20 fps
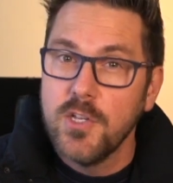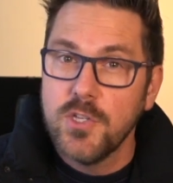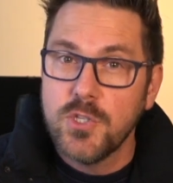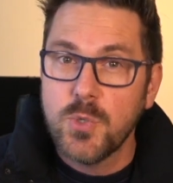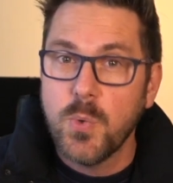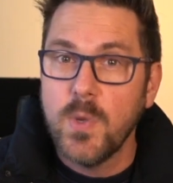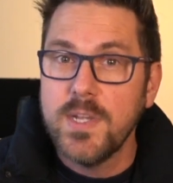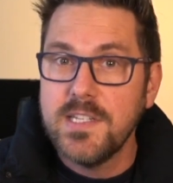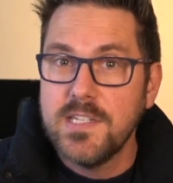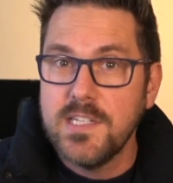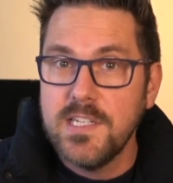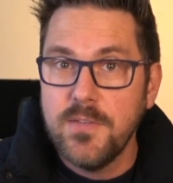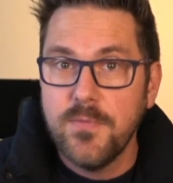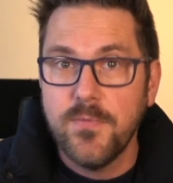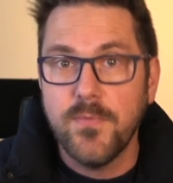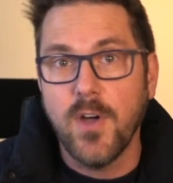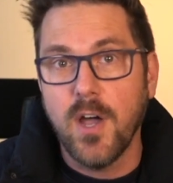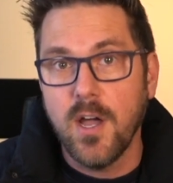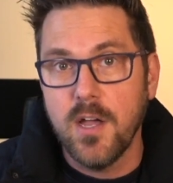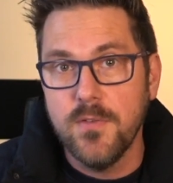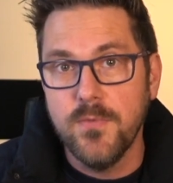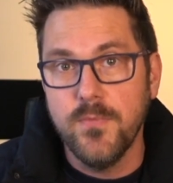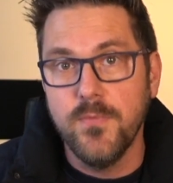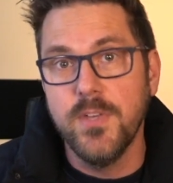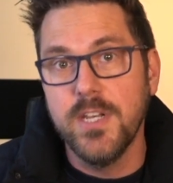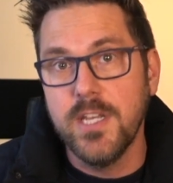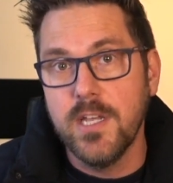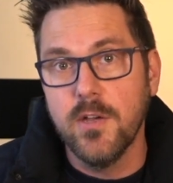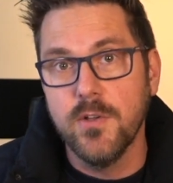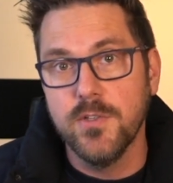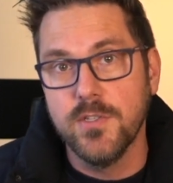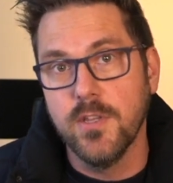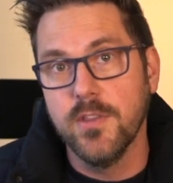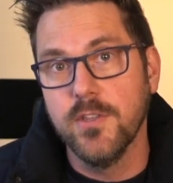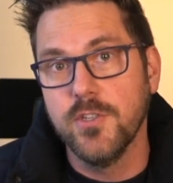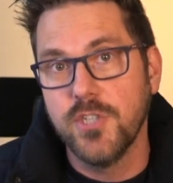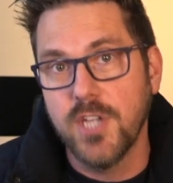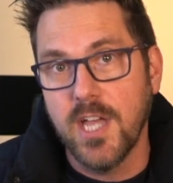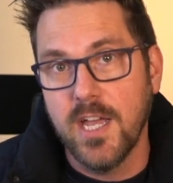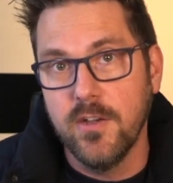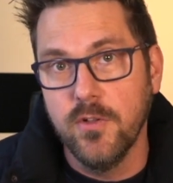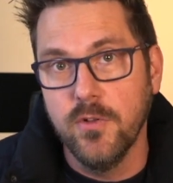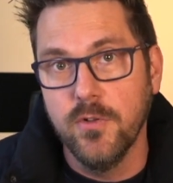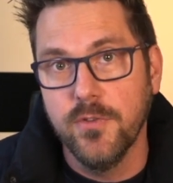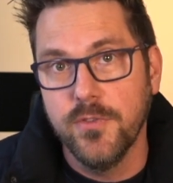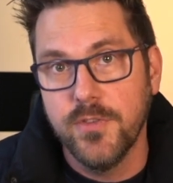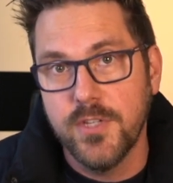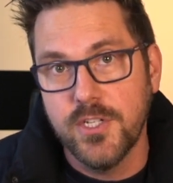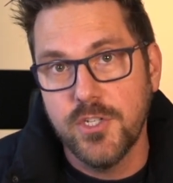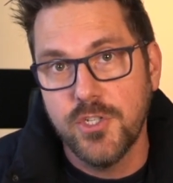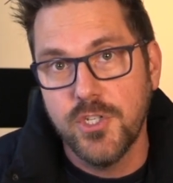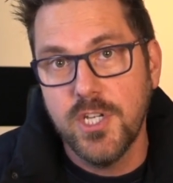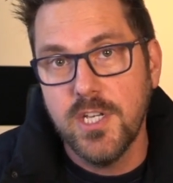25 videos on the channel this